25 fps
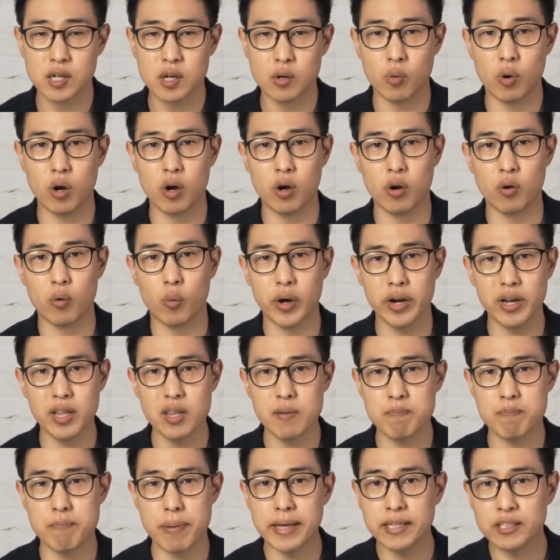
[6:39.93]
Well, one of
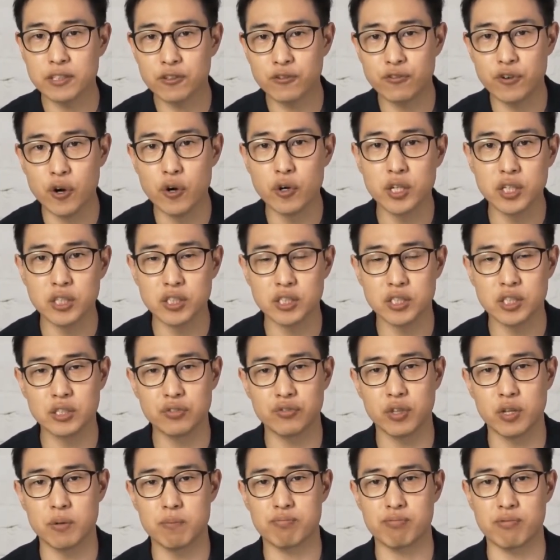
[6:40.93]
the best focuses
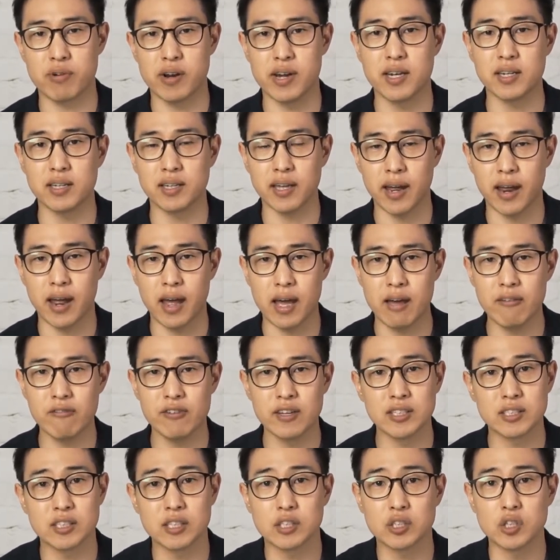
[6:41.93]
for the brain to have
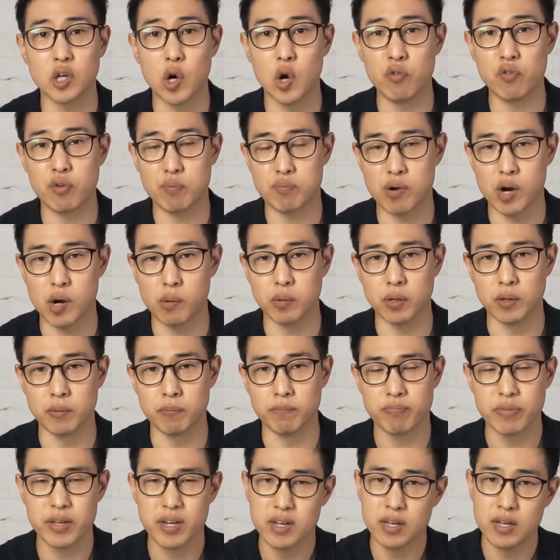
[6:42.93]
is to solve a problem.